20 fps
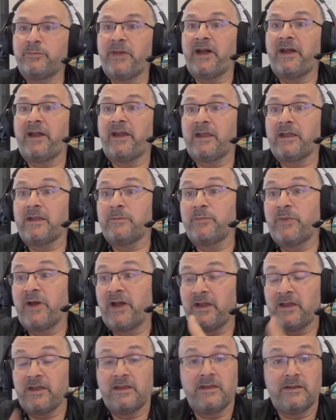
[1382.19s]
By
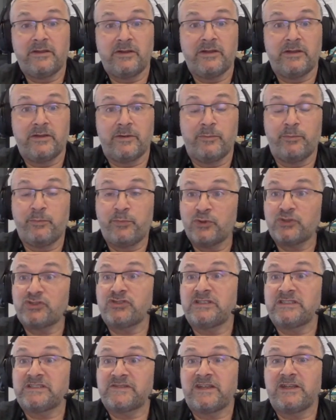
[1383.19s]
push
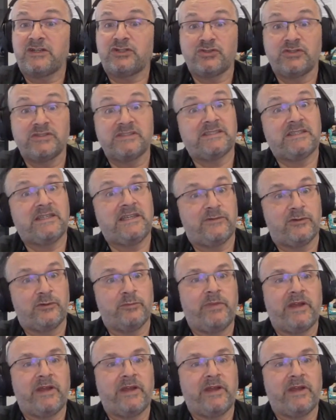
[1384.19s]
notifications, even